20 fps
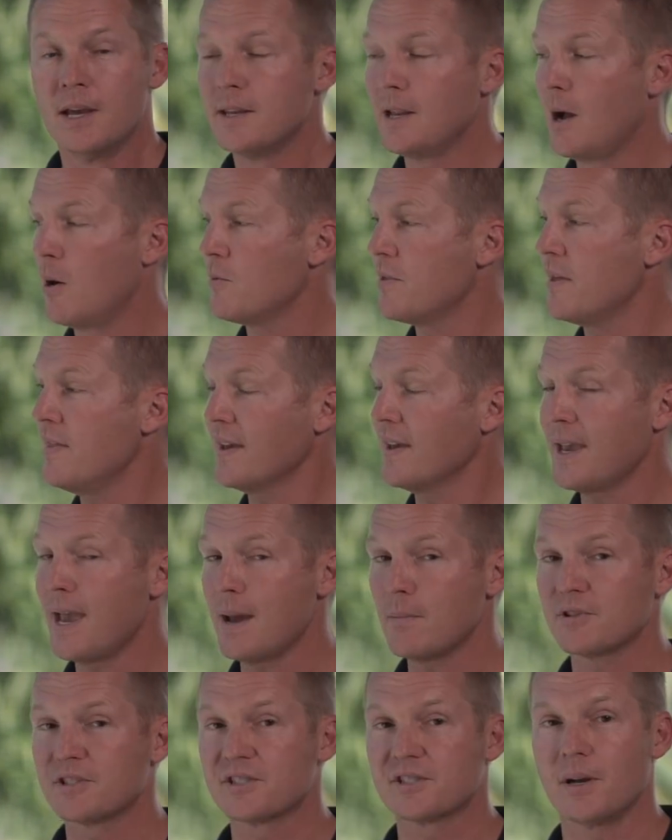Now within the
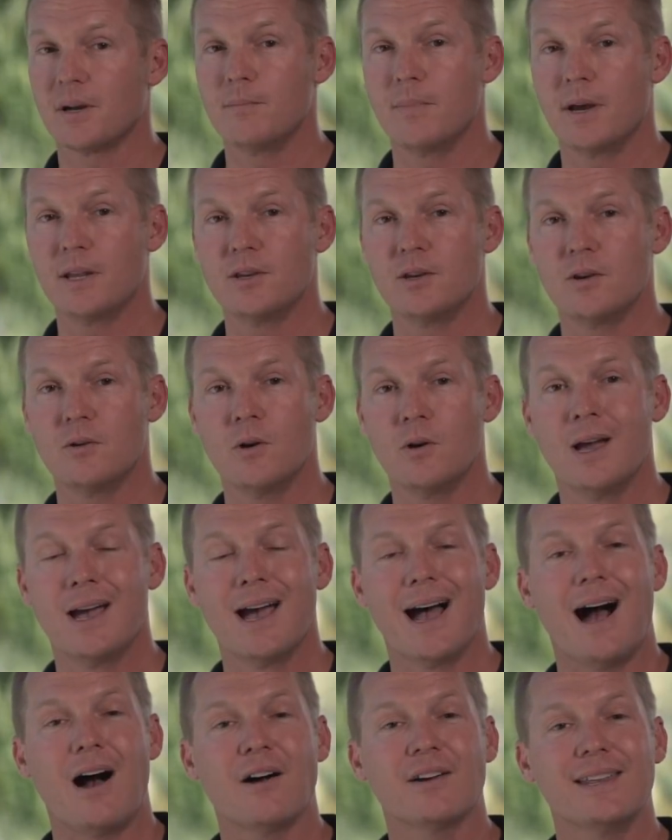camera submenu,
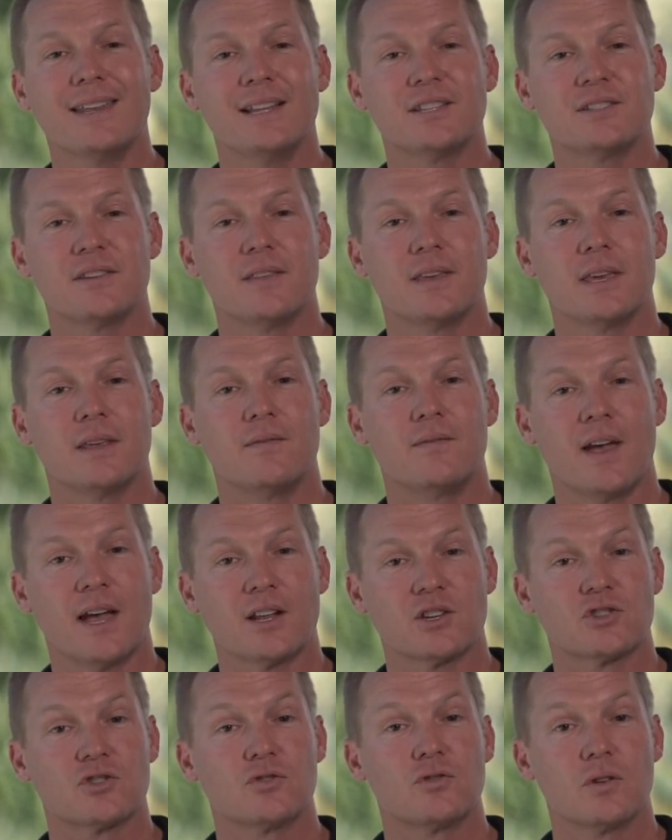I'll get into the
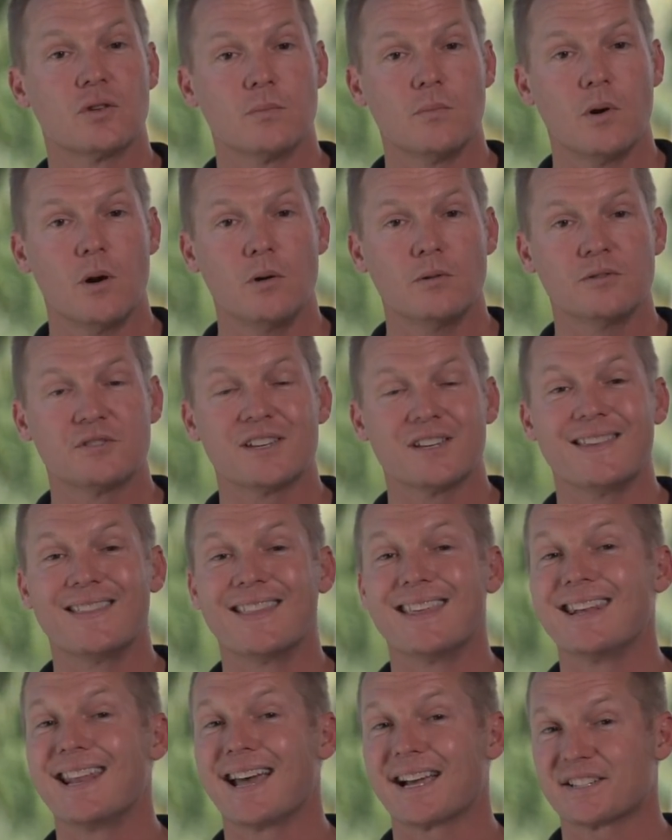advanced shooting modes in
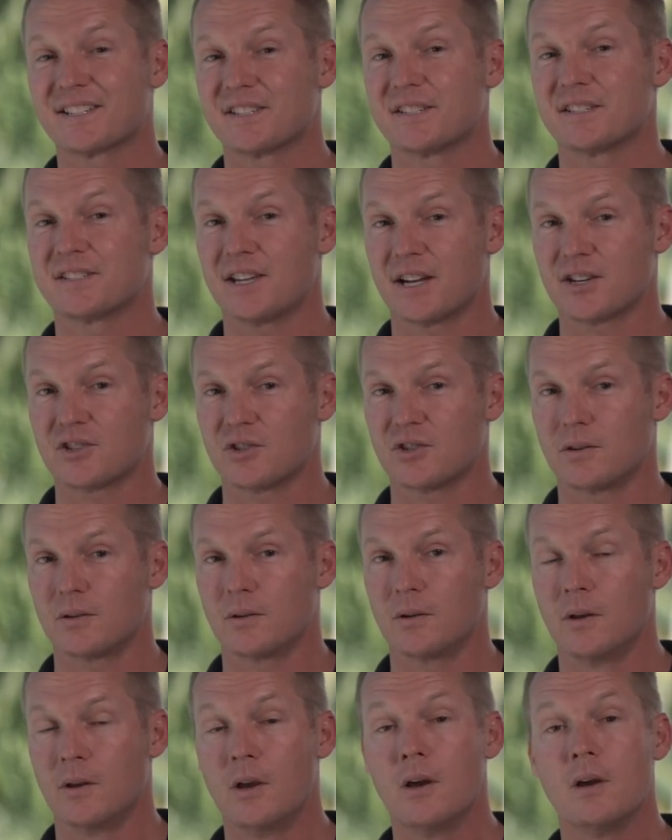the next section.